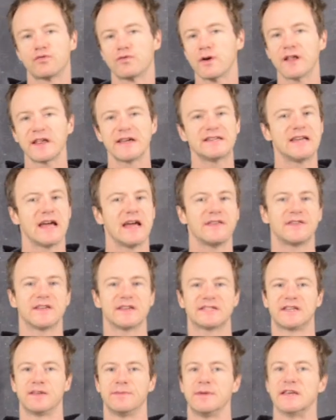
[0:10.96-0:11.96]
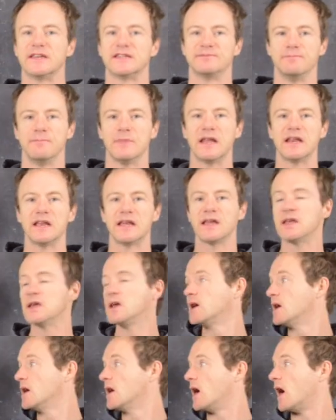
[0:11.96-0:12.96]
really take this to be as many
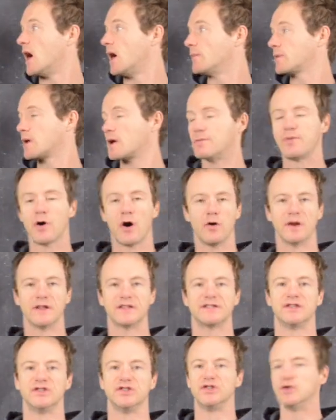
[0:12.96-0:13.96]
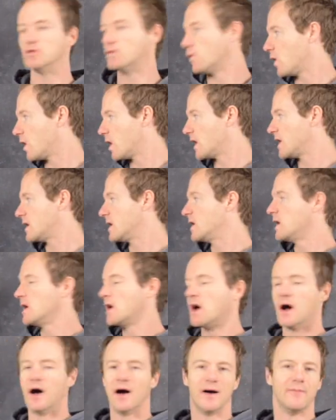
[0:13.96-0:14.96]
um, components as you want,
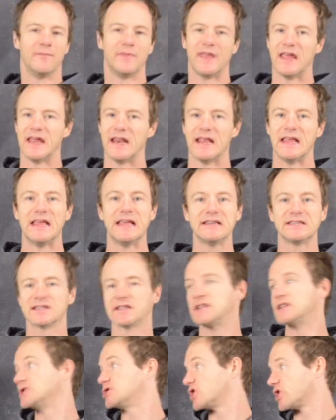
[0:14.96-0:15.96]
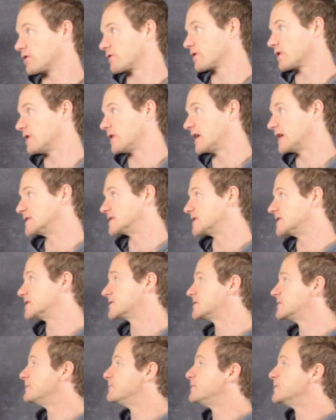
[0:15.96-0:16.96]
um, it easily
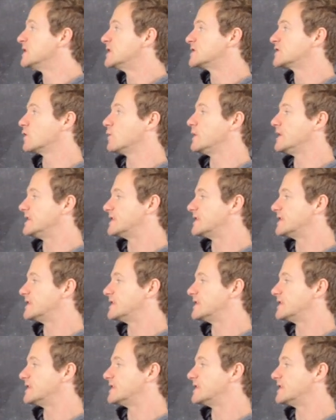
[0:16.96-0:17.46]
generalizes. So we